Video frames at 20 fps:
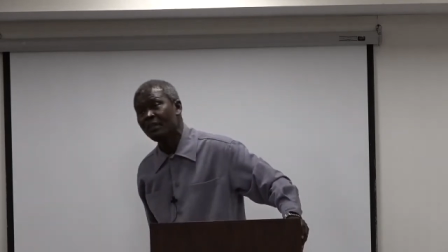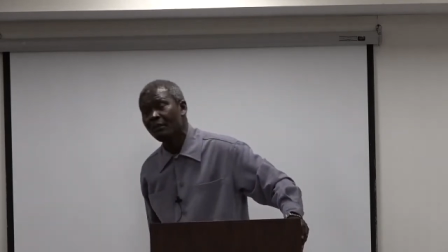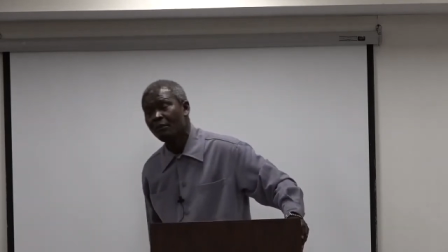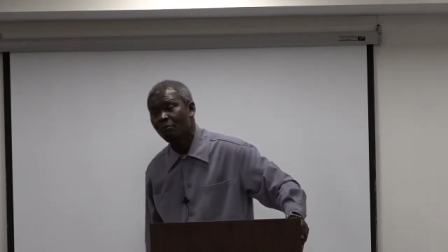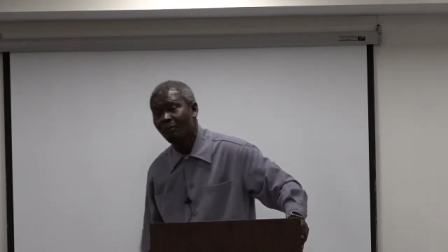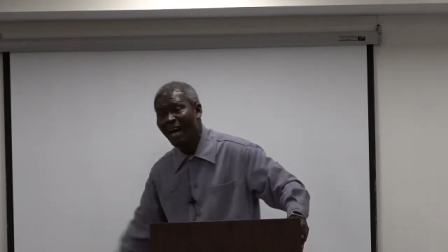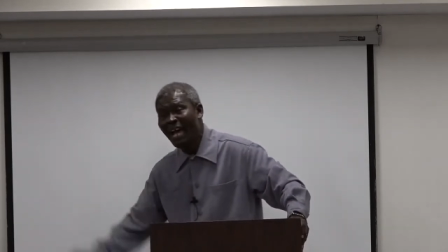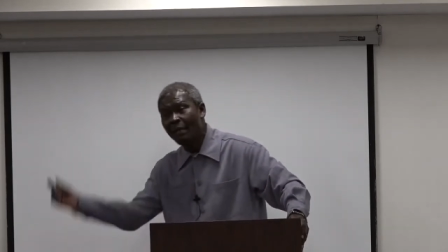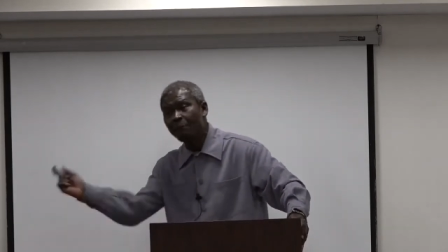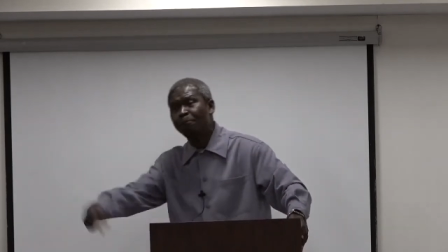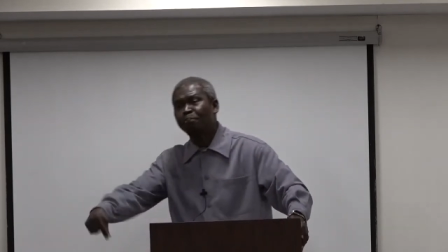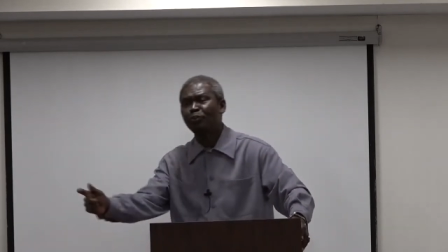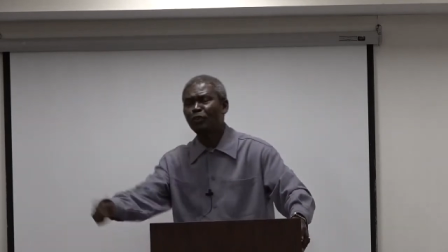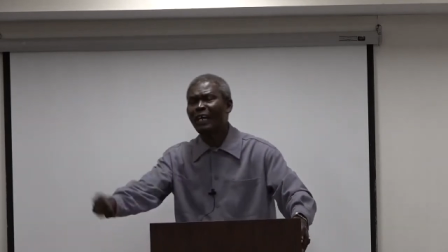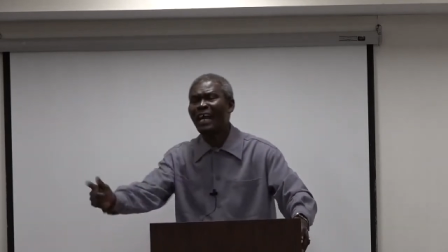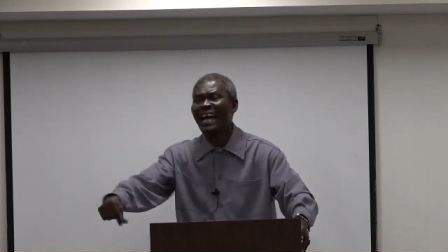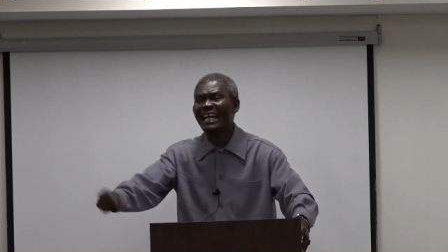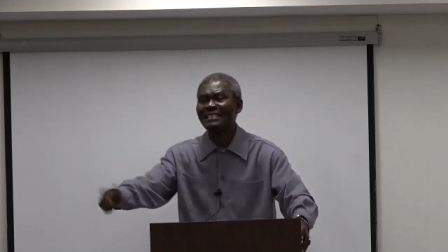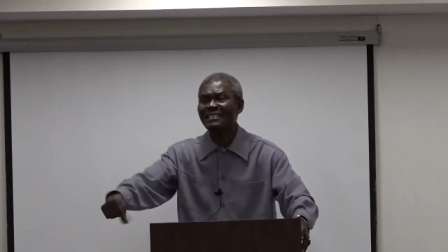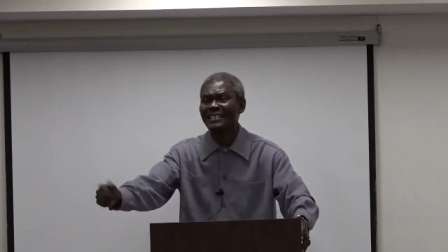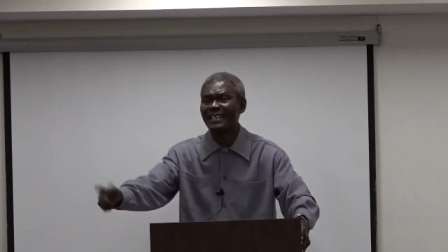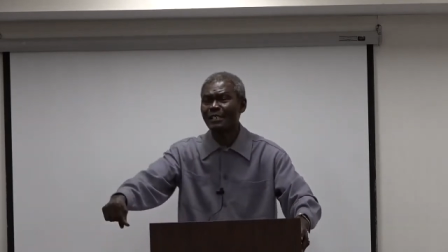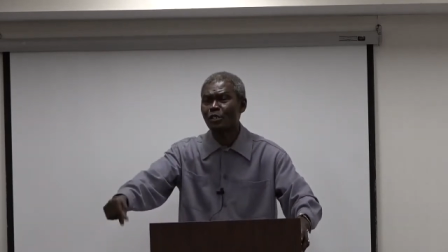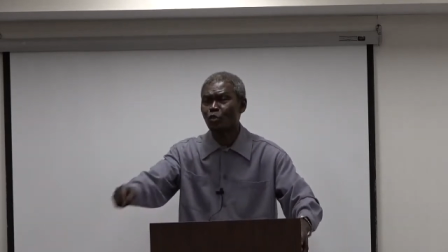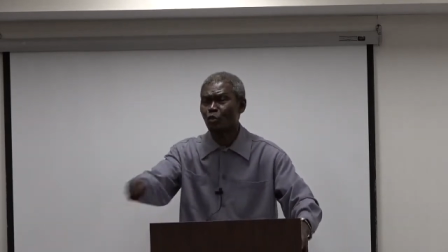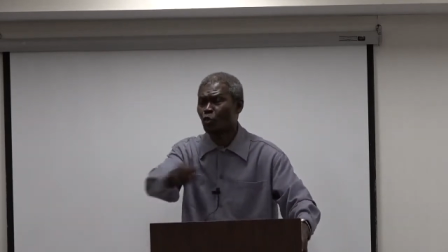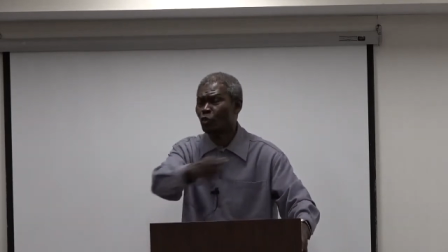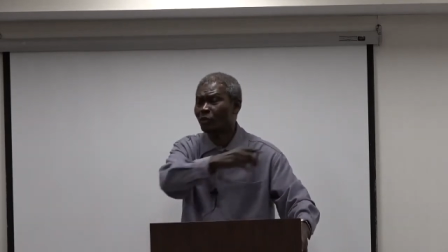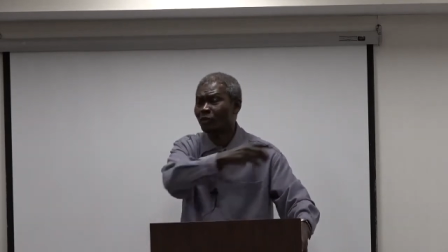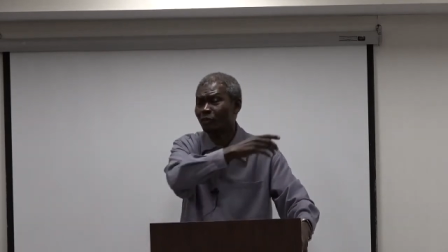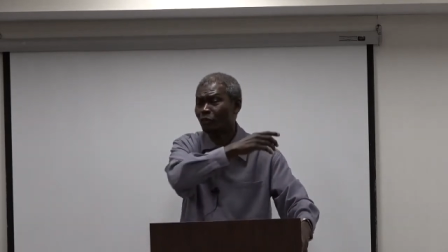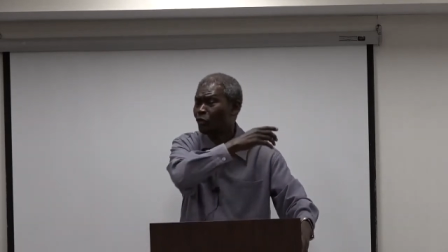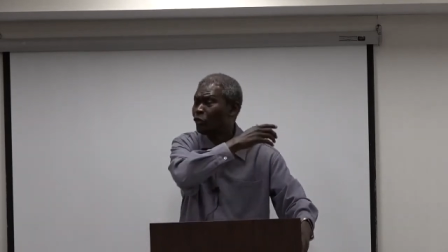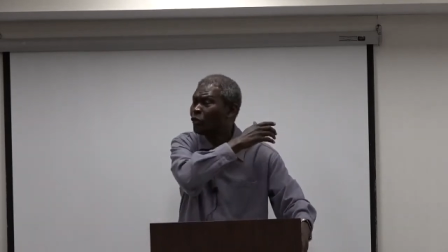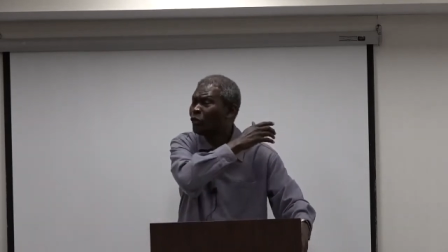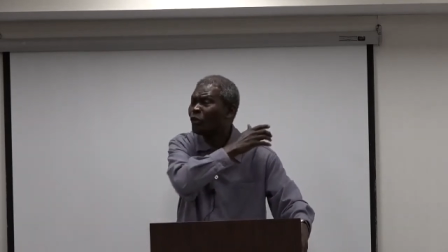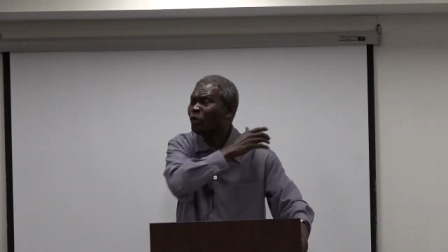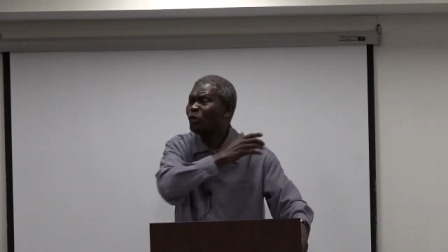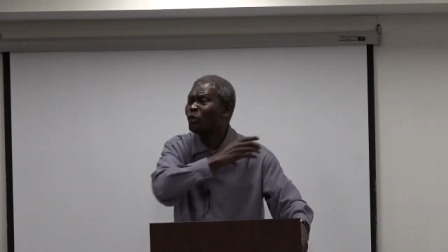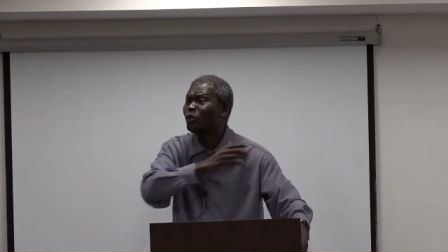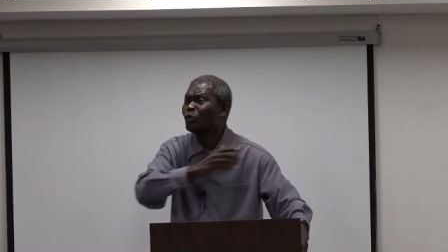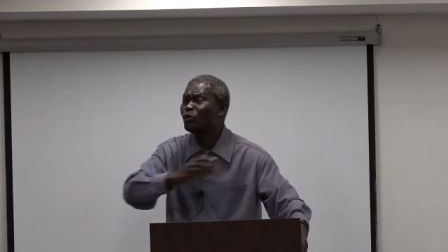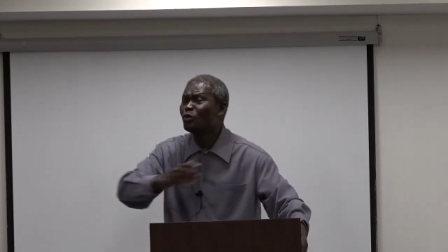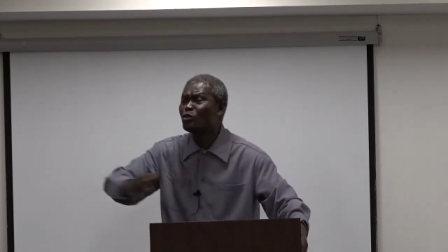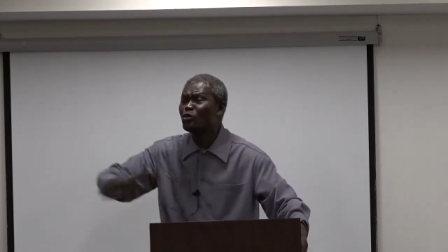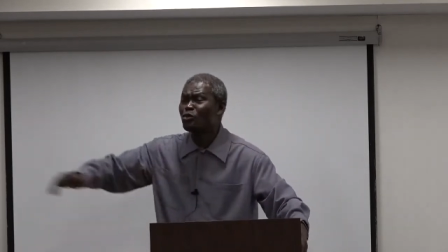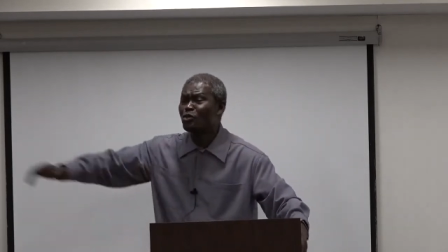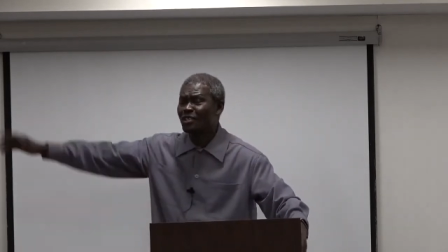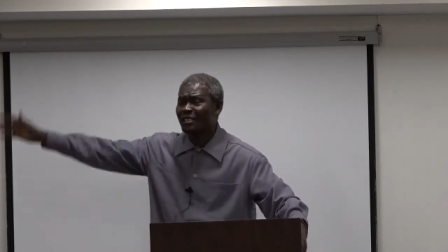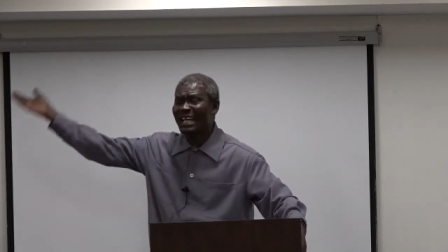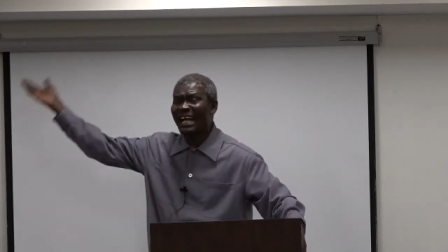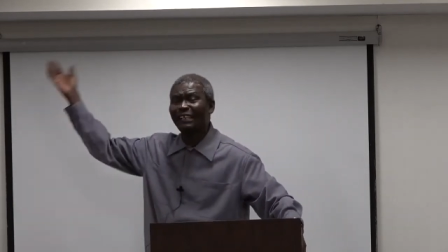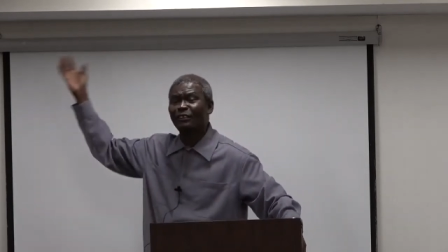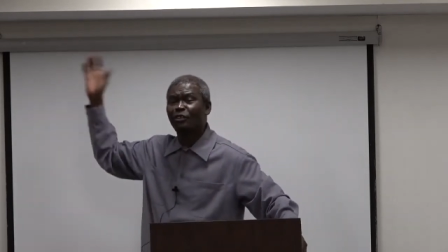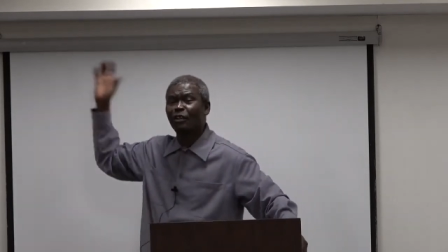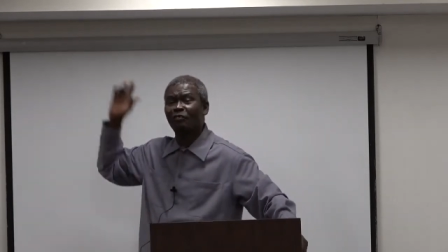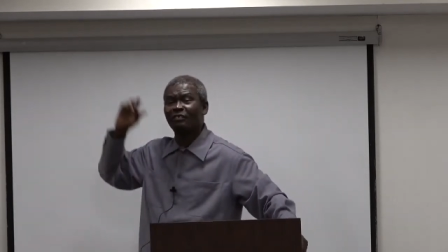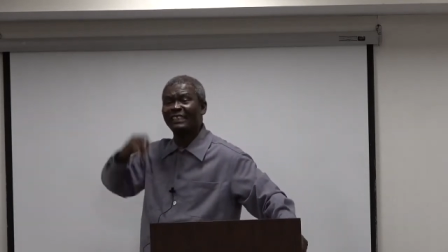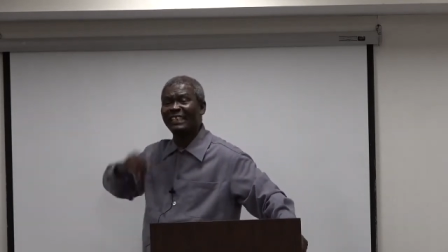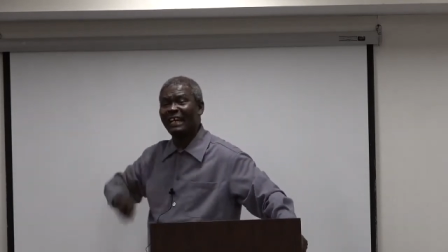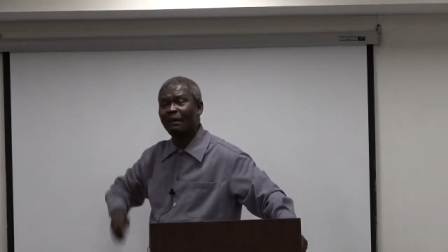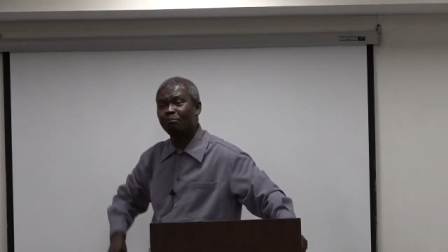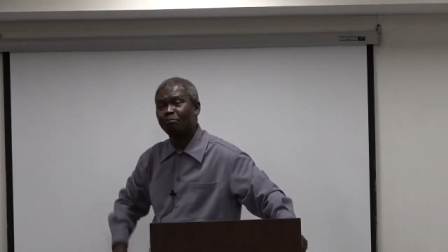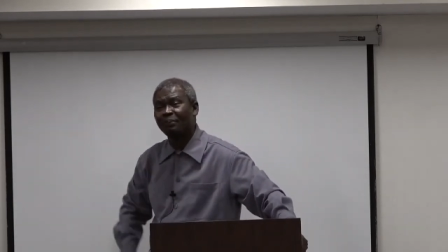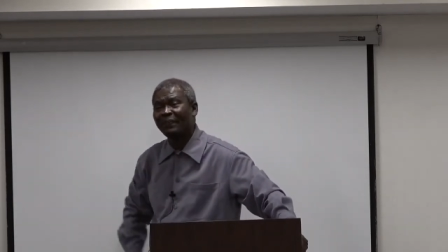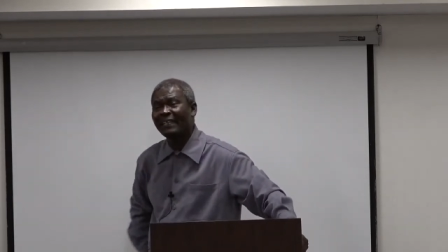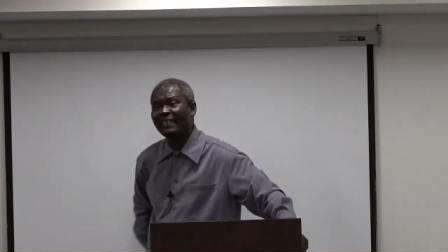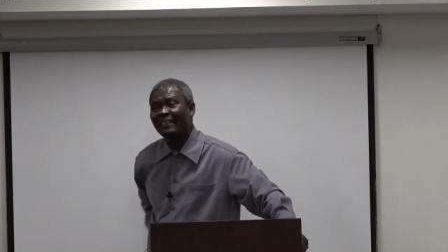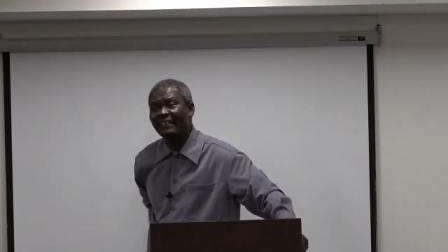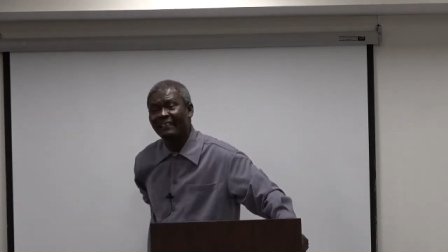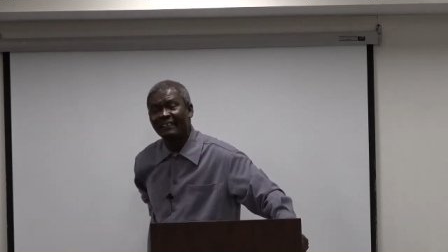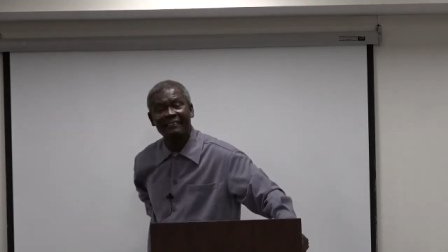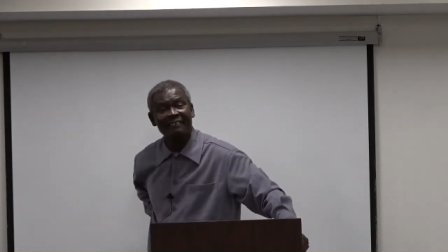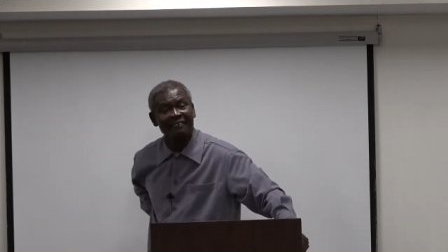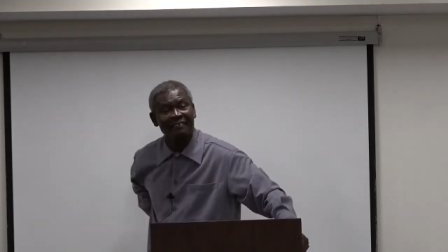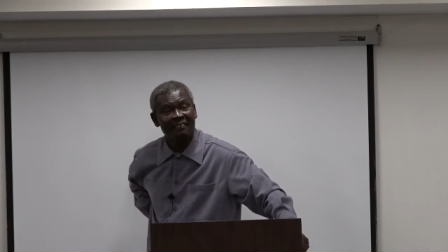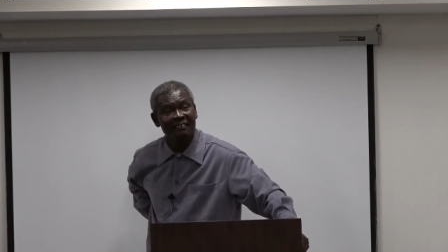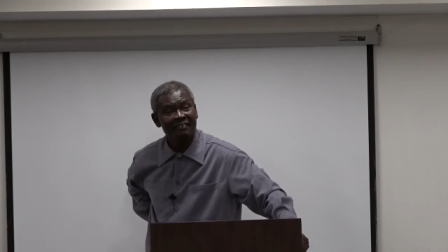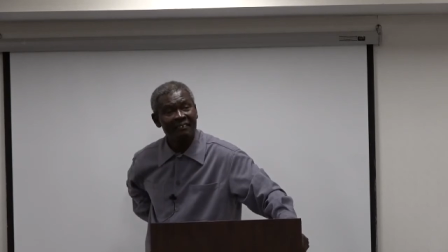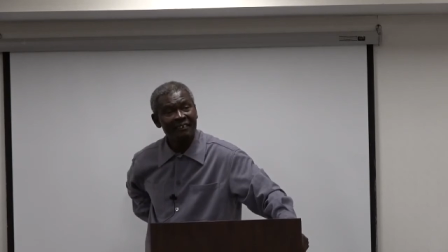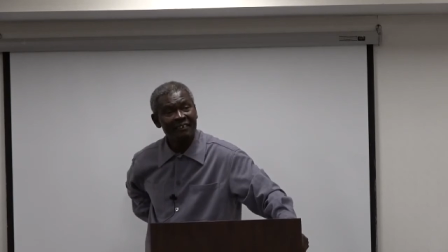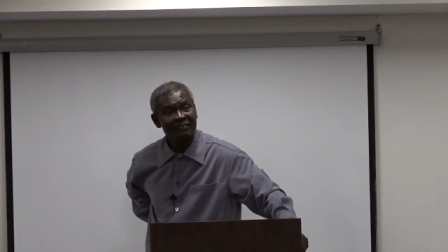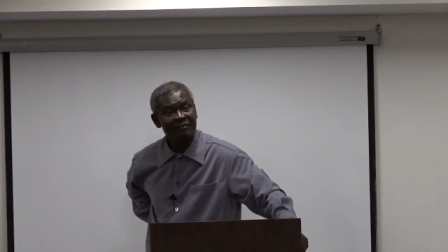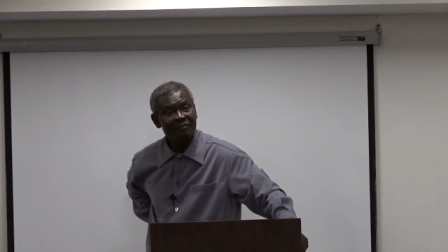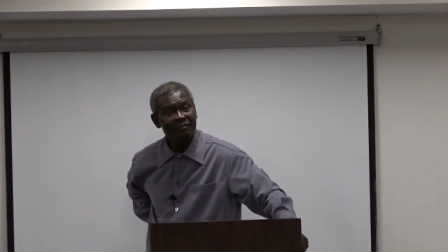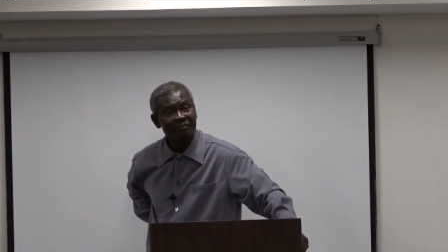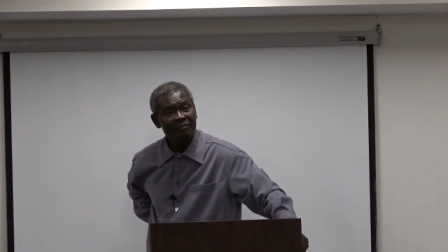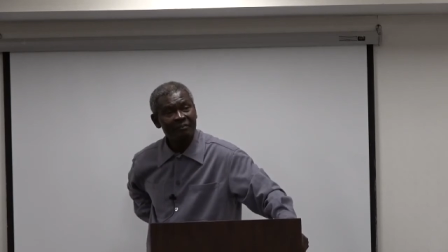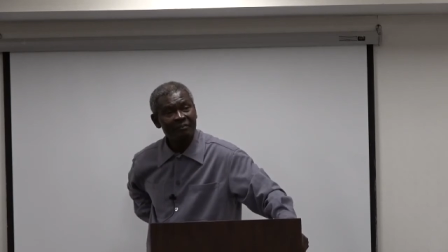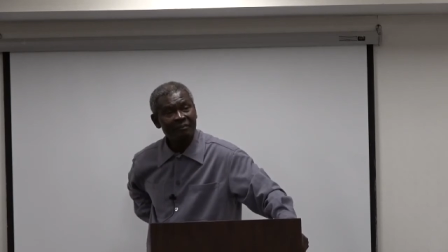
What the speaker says: My presence will ooze out of their being. Yes, Lord.